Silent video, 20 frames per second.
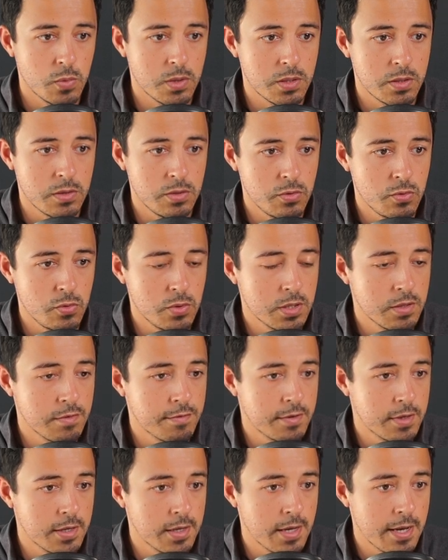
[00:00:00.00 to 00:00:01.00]
it do if
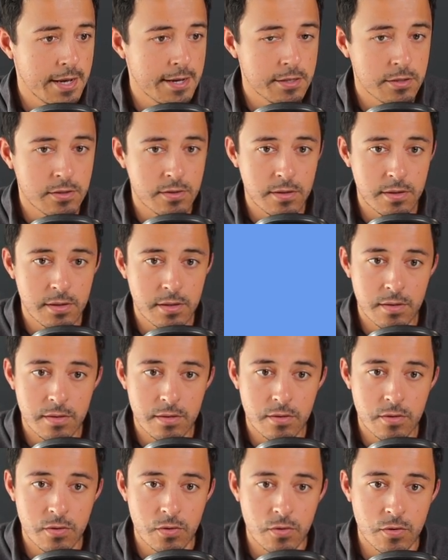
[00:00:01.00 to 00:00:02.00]
I ask it
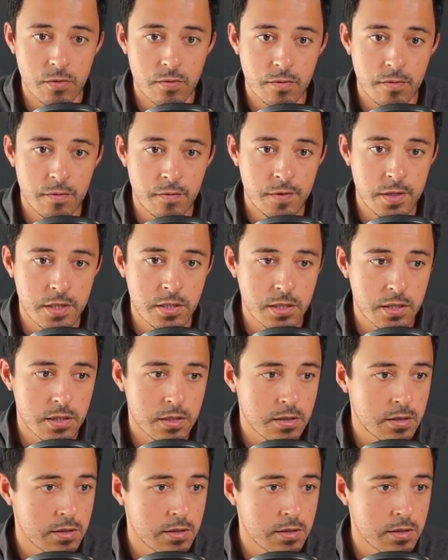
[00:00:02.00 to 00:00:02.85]
to fix it?